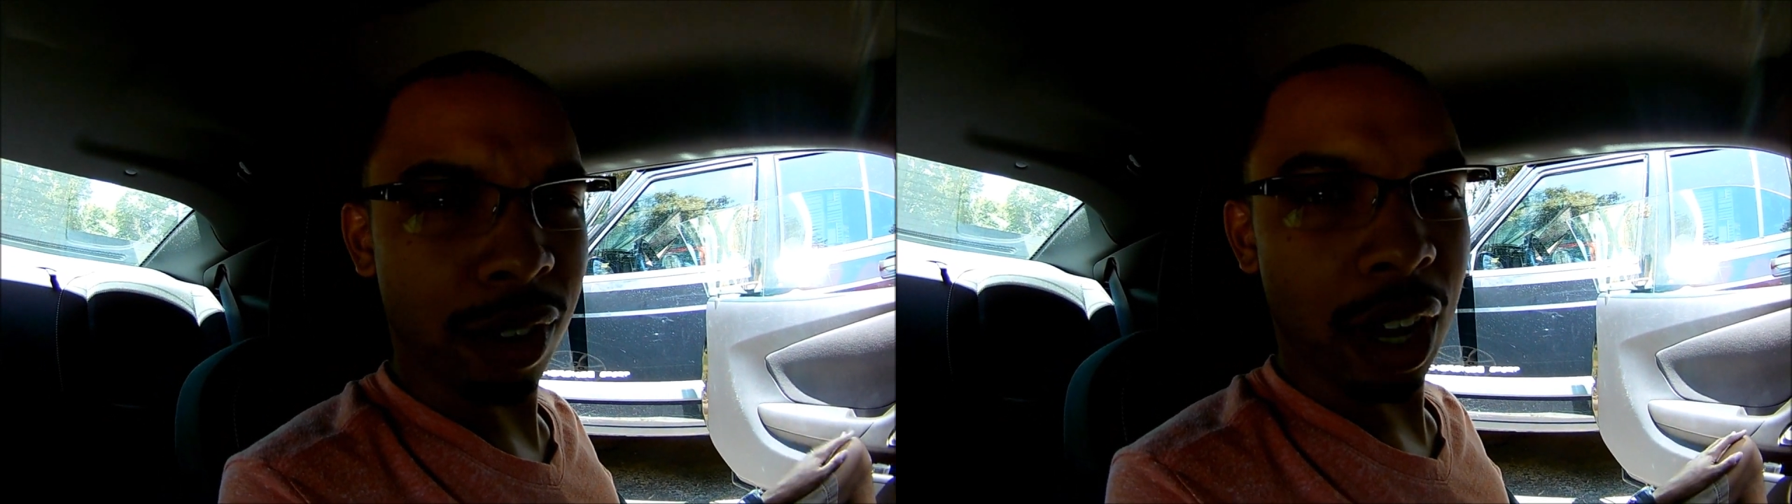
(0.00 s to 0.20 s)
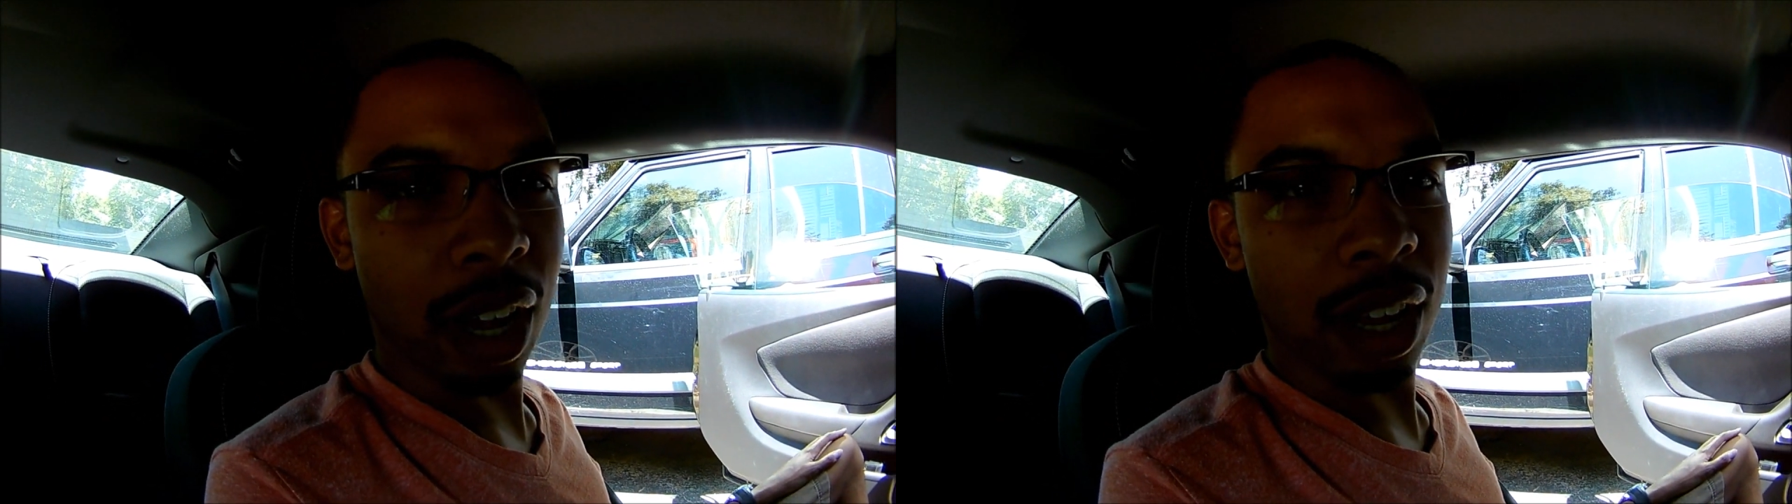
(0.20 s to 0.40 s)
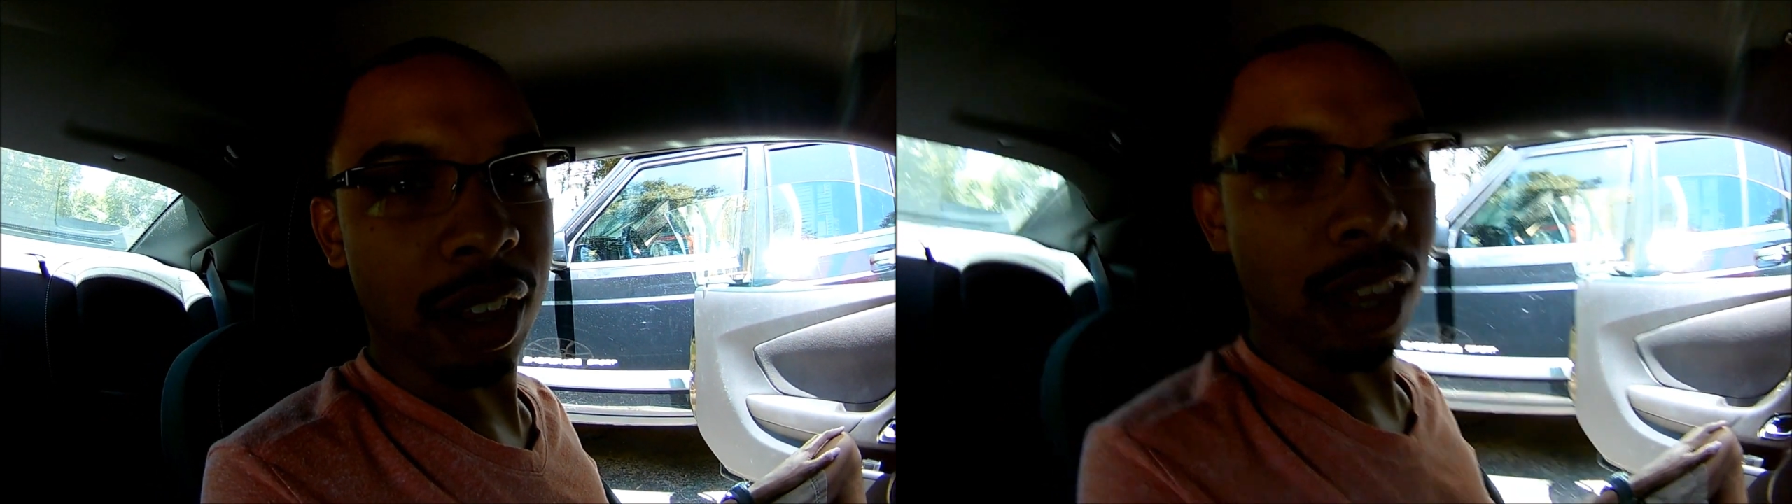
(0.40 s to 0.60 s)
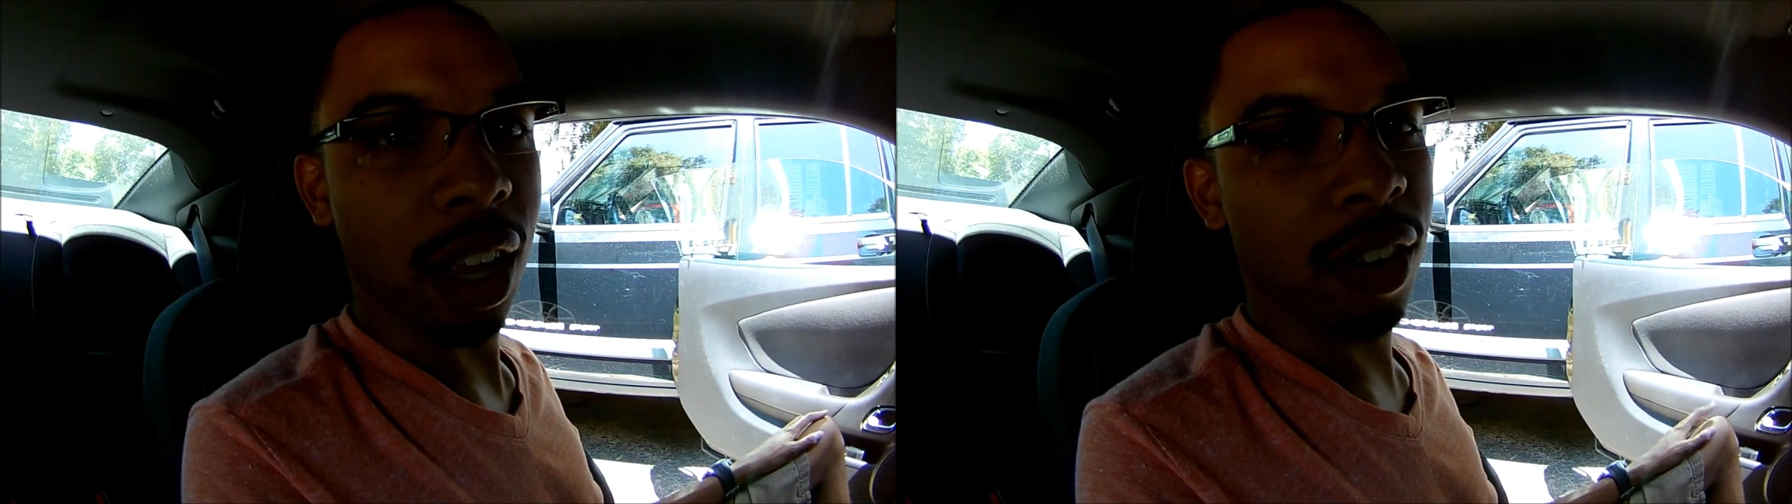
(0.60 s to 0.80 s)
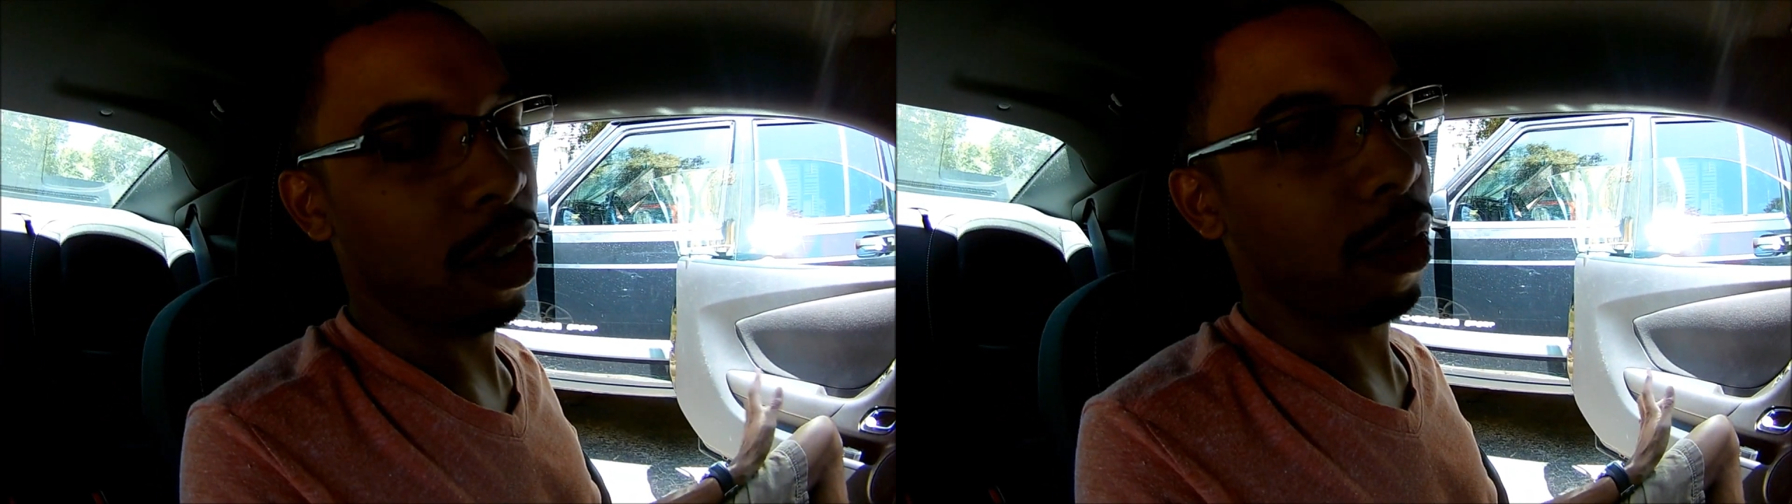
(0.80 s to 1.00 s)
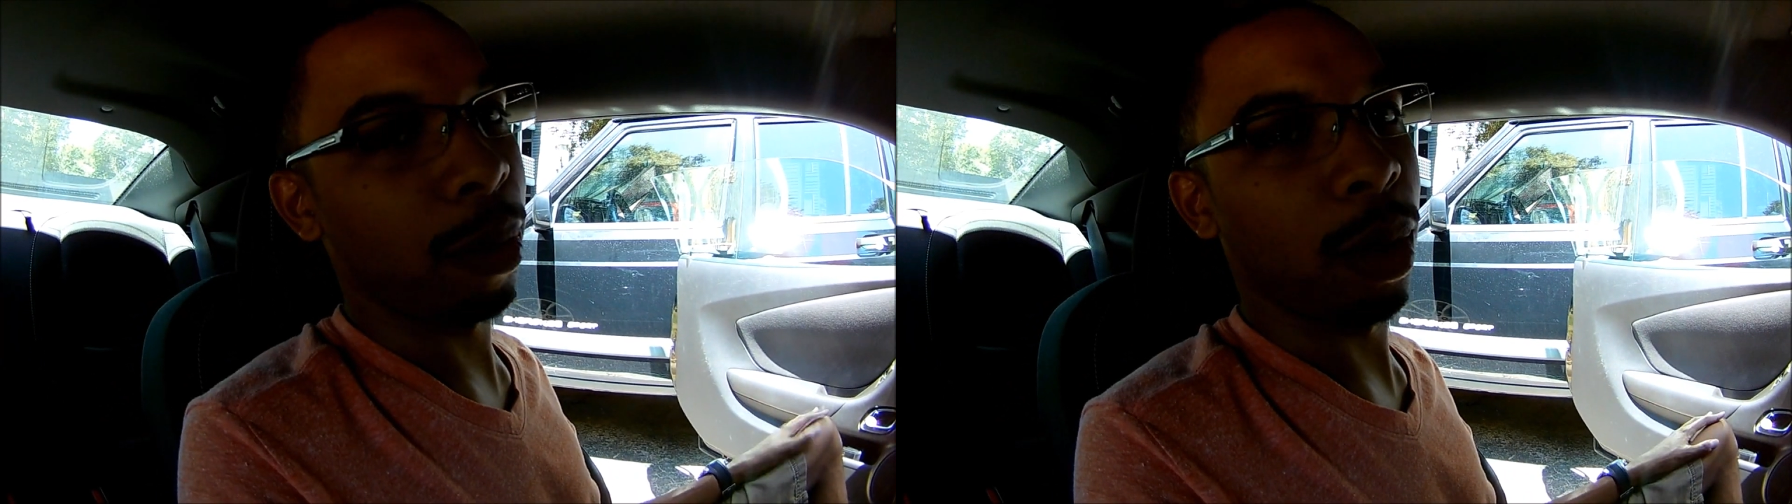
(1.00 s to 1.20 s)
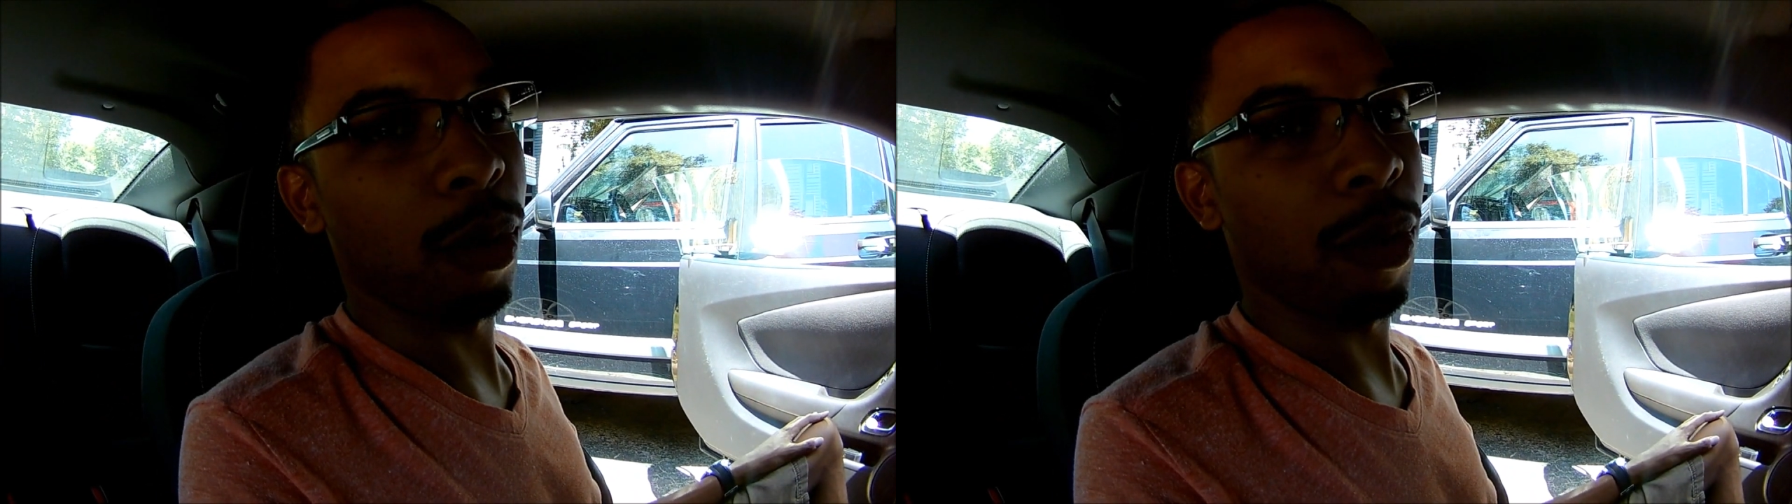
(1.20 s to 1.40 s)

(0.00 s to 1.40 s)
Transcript: I don't know if I'm gonna